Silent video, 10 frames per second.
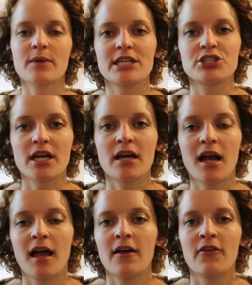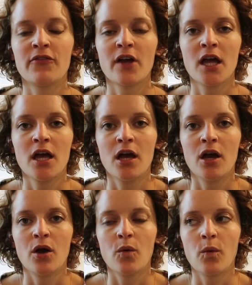quick share of
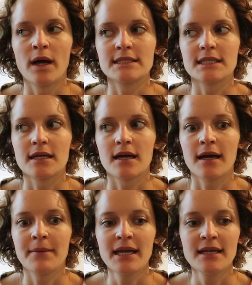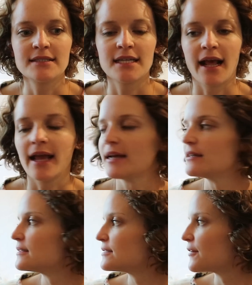what I made today,